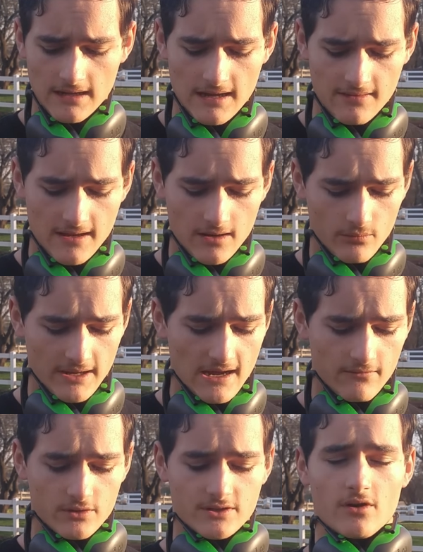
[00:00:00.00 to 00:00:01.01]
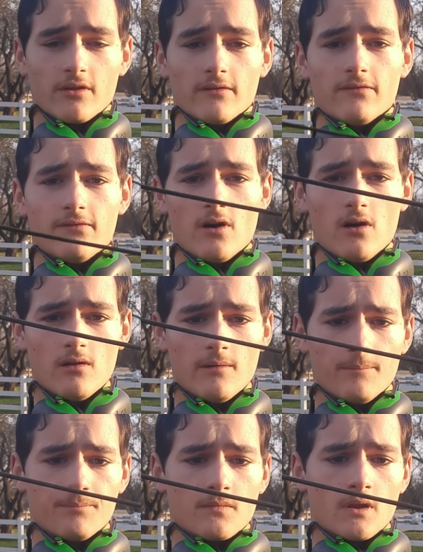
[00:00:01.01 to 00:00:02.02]
And then we have what's called a fall,
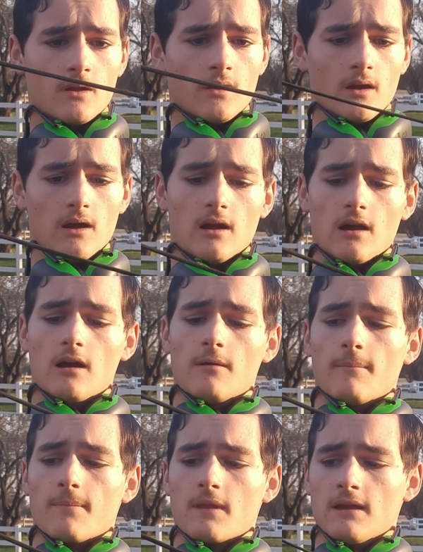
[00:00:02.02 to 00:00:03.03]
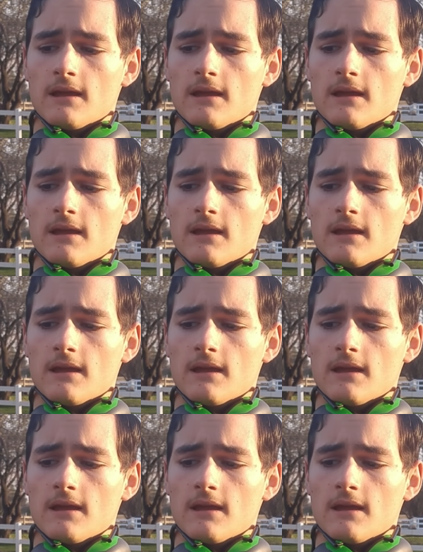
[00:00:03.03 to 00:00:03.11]
um,